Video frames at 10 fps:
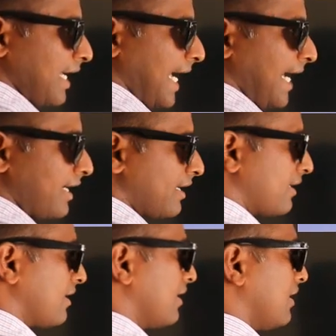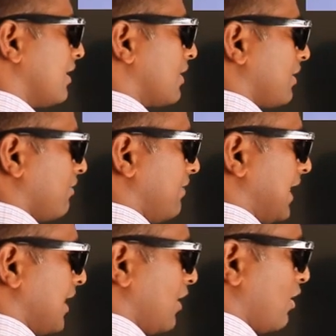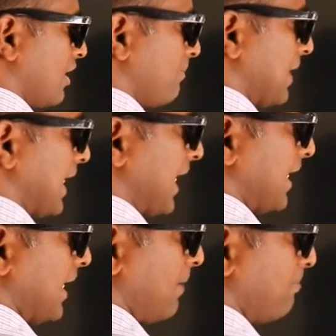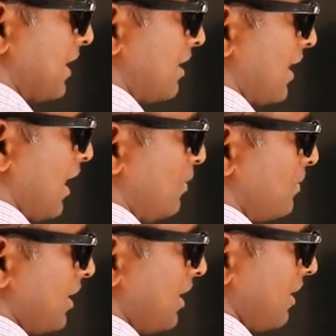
And we did not bring any number down.